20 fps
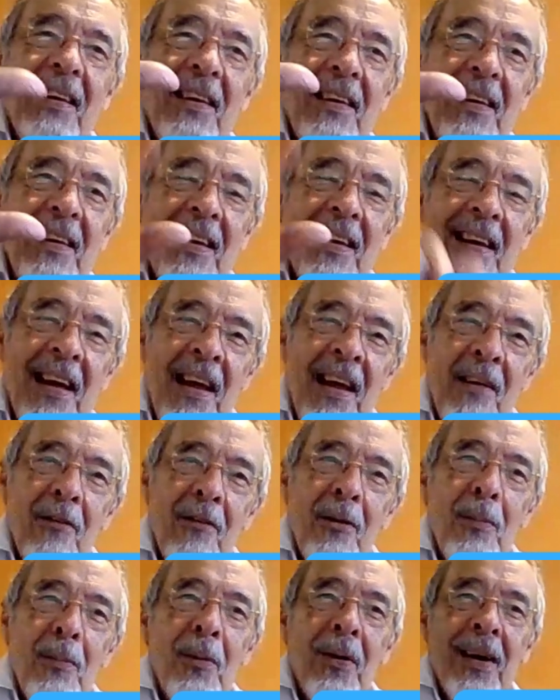G'day
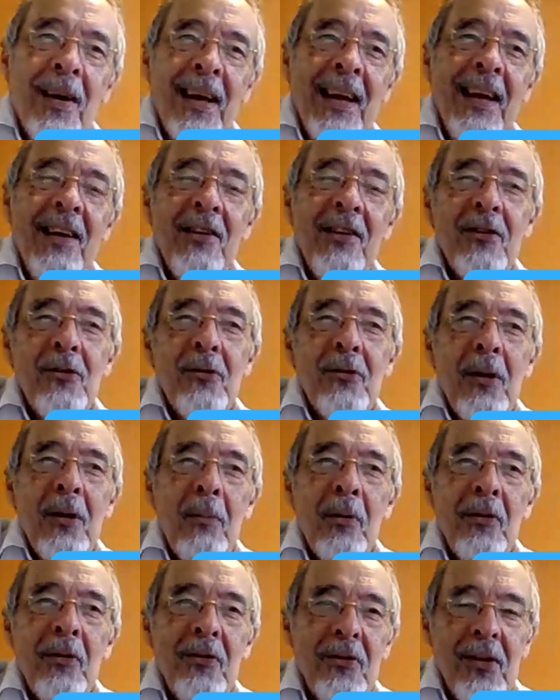everybody,
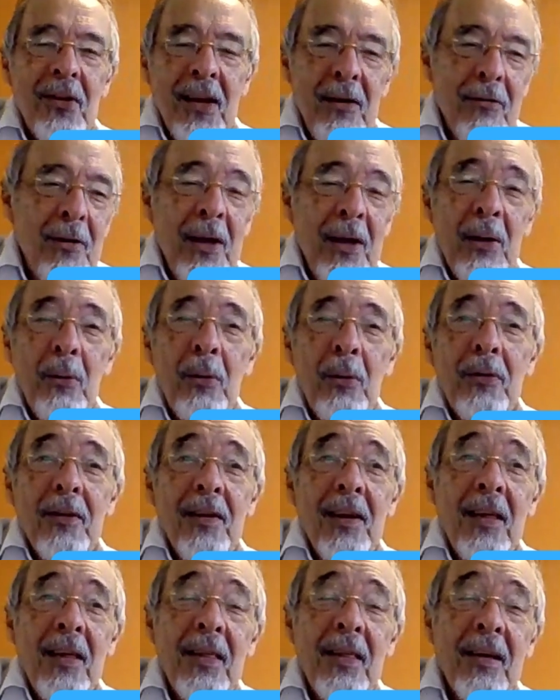Strummin Steve here with
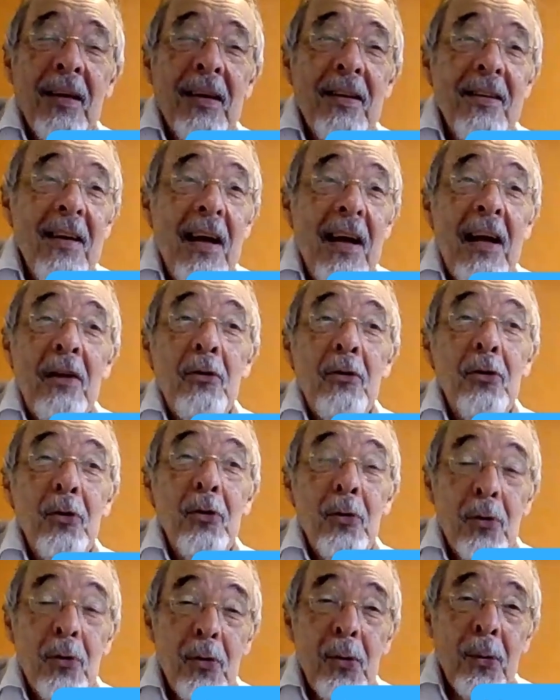another guitar
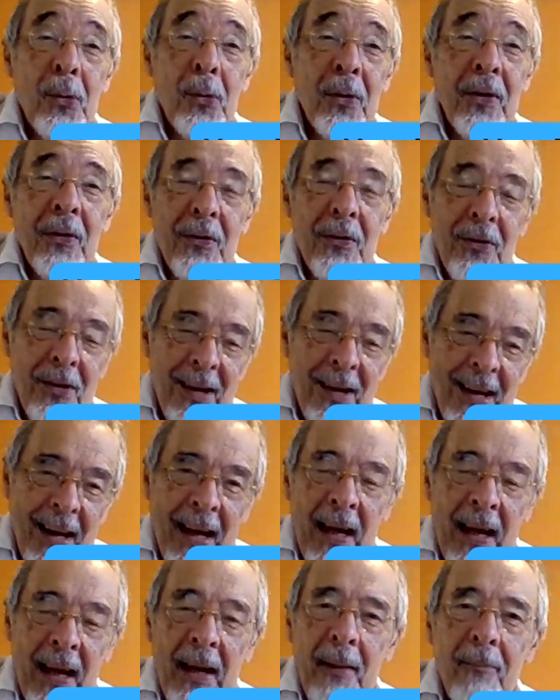tutorial
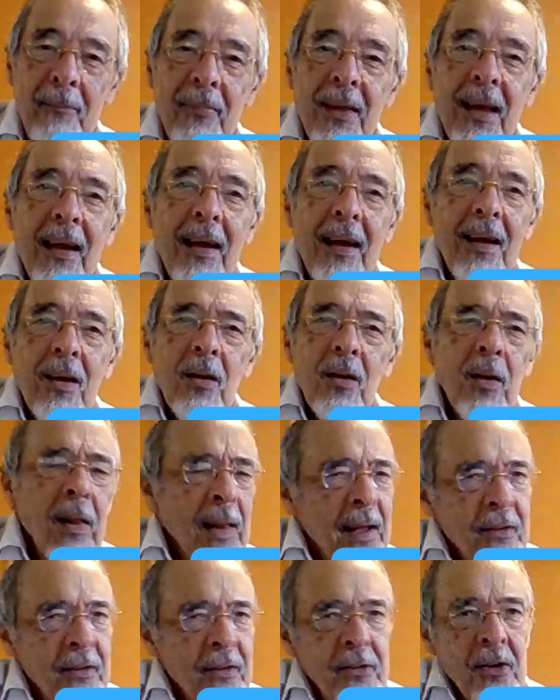today.
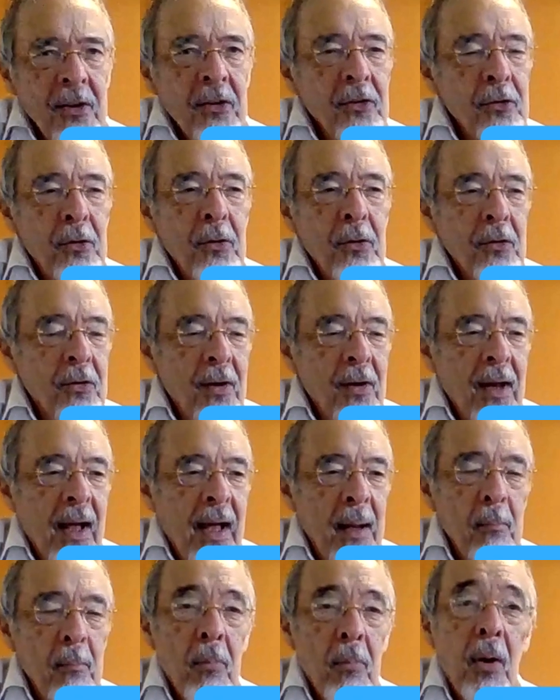Classic song
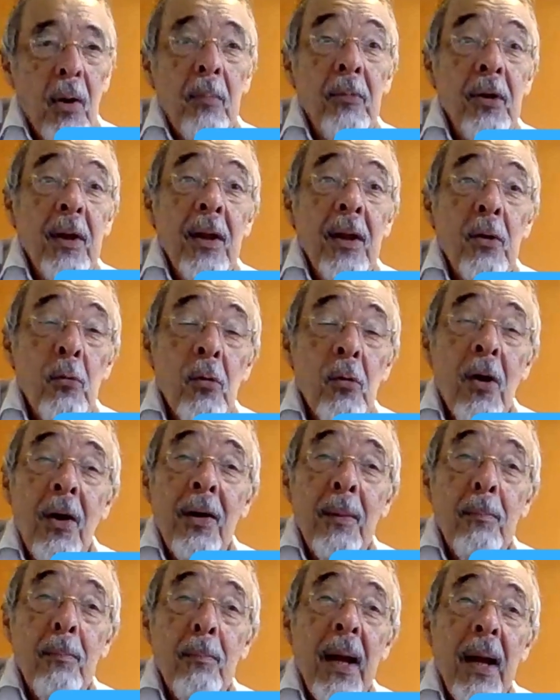today. Bob Dylan wrote
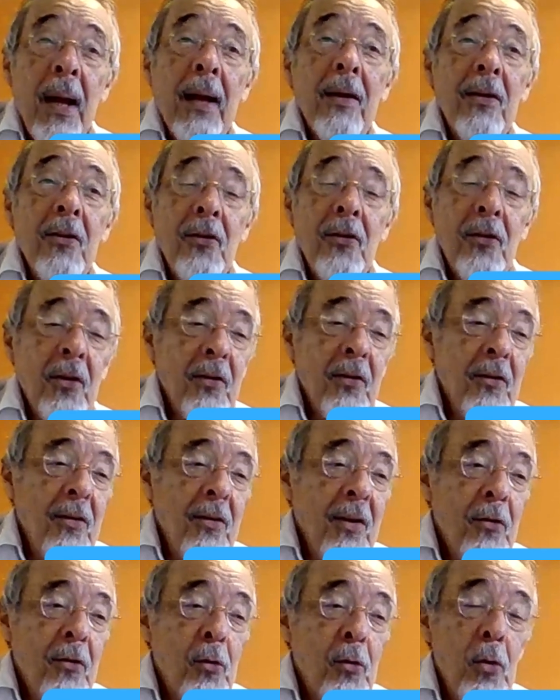it back in the
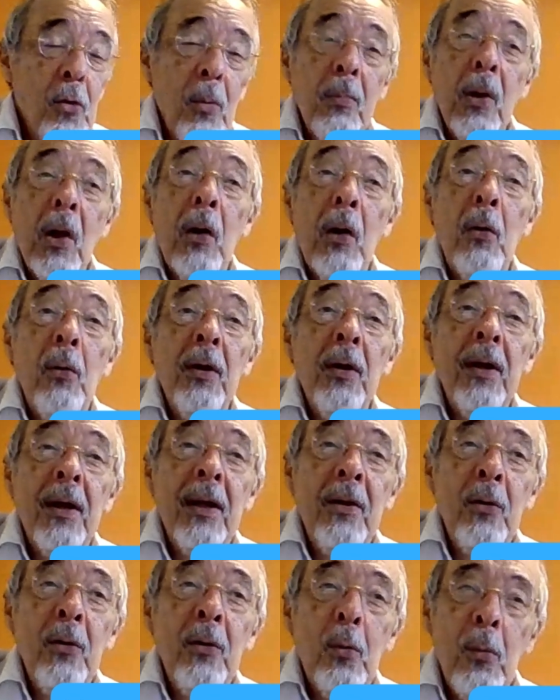60s called Blowin'
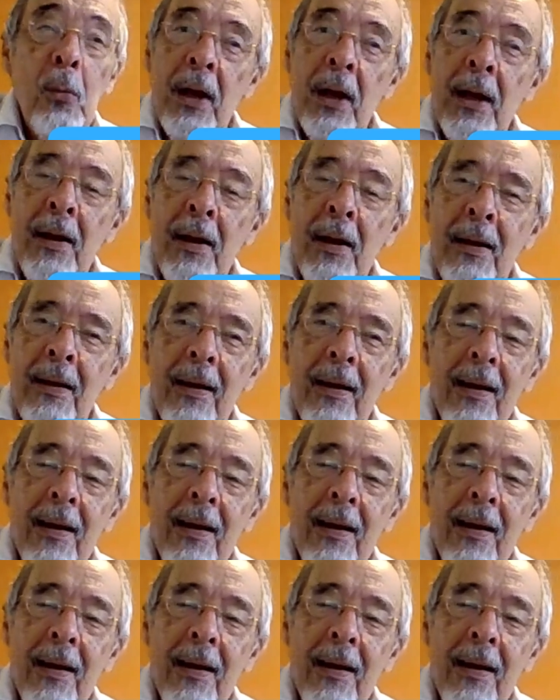in the Wind.